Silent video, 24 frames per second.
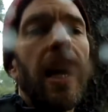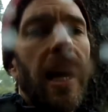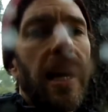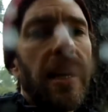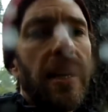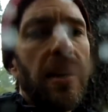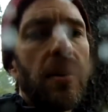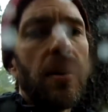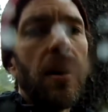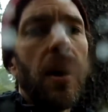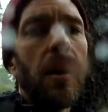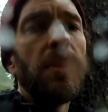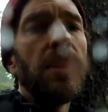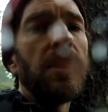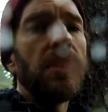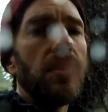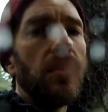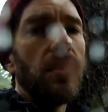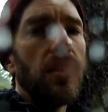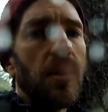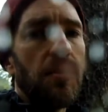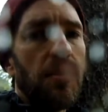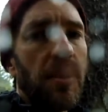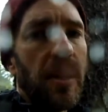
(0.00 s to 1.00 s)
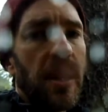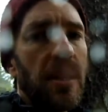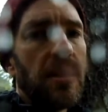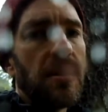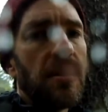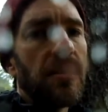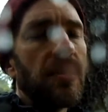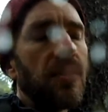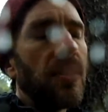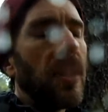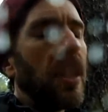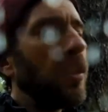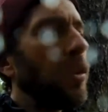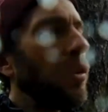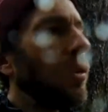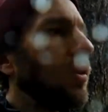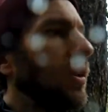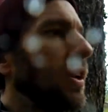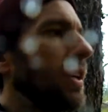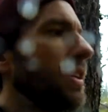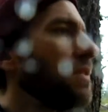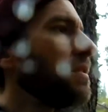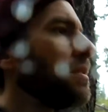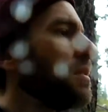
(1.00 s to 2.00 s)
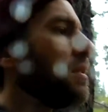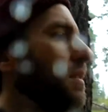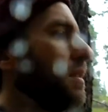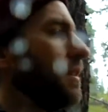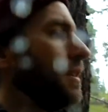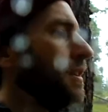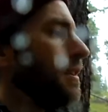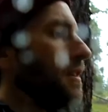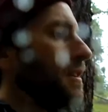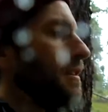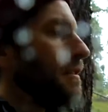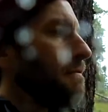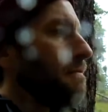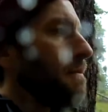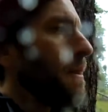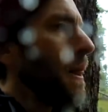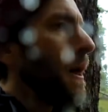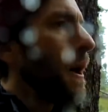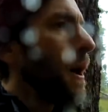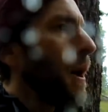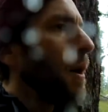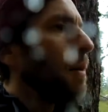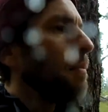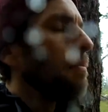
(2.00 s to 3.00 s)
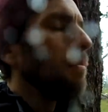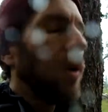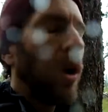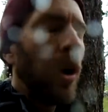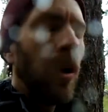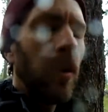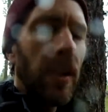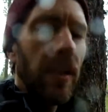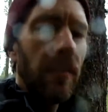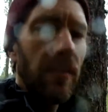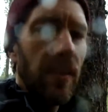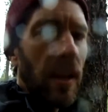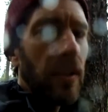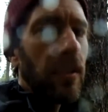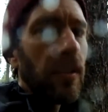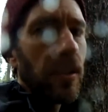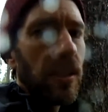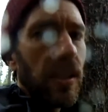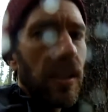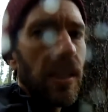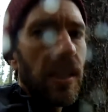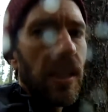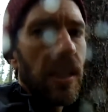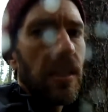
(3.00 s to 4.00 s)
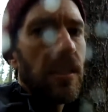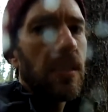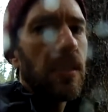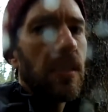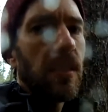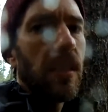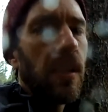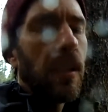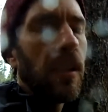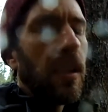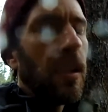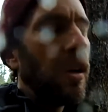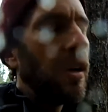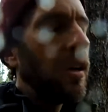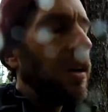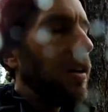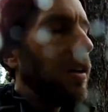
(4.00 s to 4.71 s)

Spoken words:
and you come into a place of greater wholeness. I'll give another suggestion on